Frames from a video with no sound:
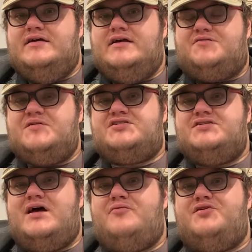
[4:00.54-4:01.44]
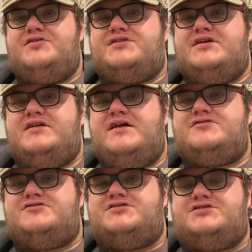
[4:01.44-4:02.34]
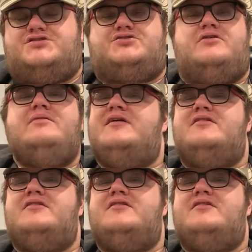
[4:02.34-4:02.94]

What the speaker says: Especially not when the teenagers are just screaming